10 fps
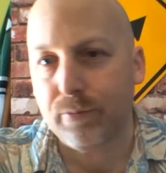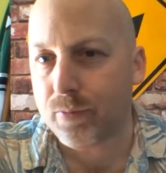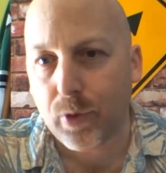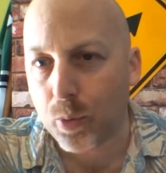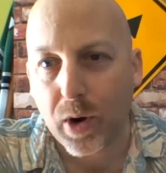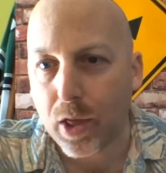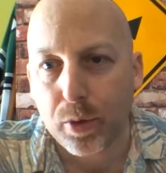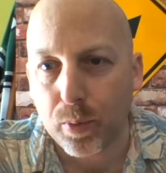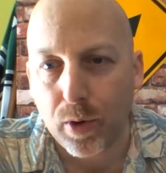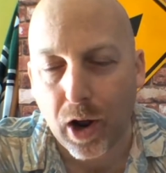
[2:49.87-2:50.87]
for what
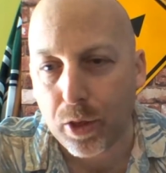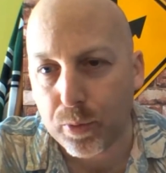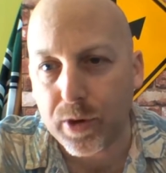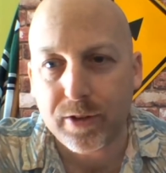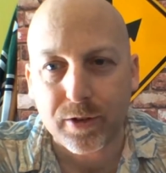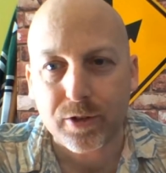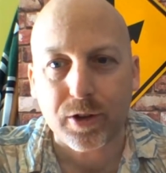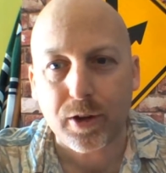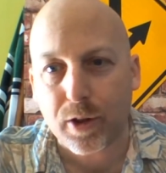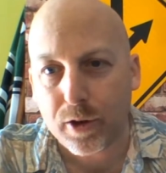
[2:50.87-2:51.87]
other reasons
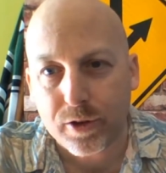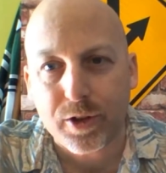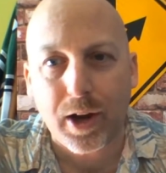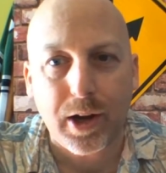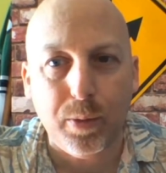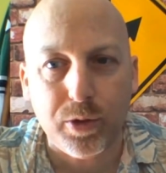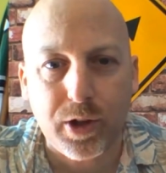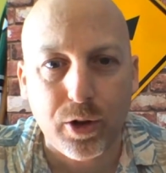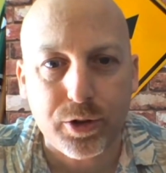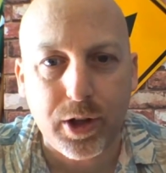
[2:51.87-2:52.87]
they decided he was
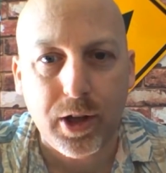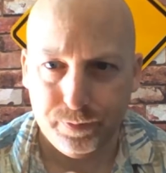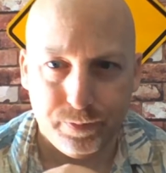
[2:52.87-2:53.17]
guilty.